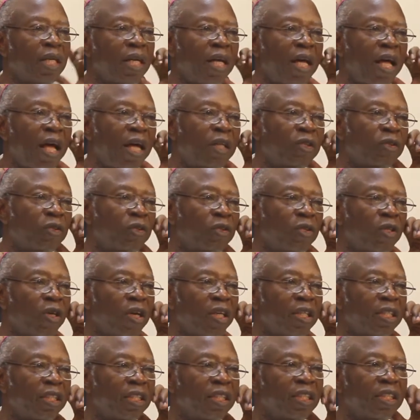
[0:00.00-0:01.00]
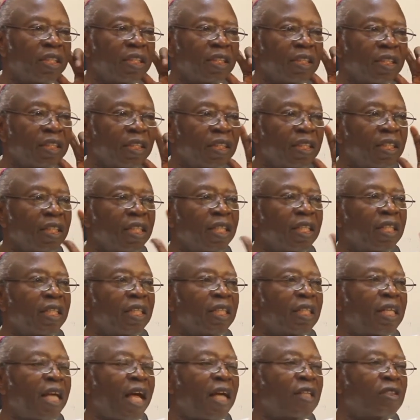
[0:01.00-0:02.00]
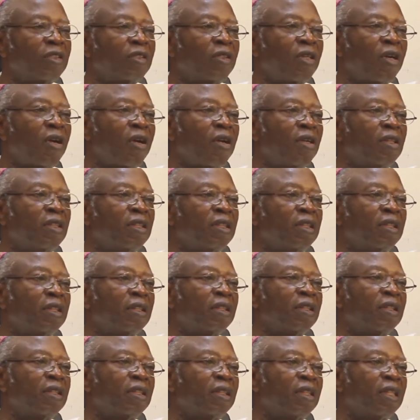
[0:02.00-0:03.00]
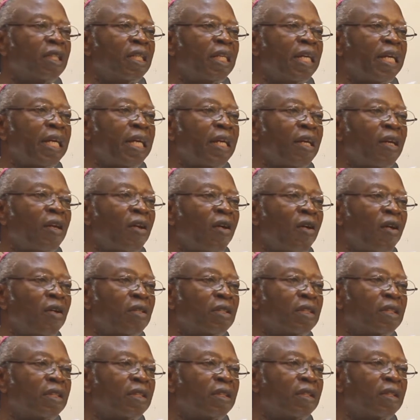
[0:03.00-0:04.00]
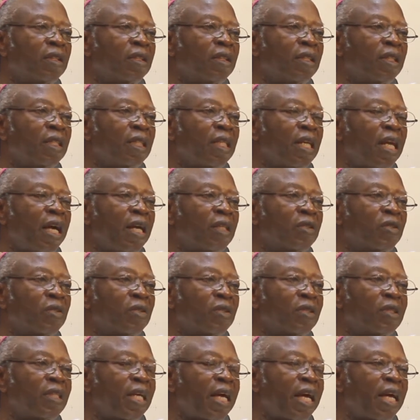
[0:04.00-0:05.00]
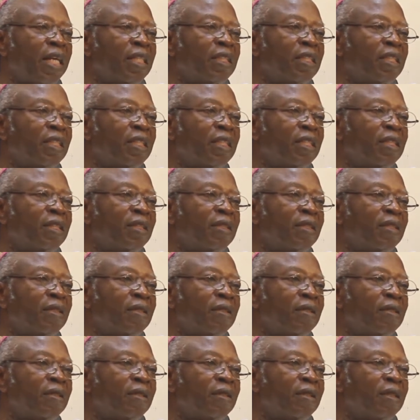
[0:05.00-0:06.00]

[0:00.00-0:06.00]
and surely it has done a lot in our societies,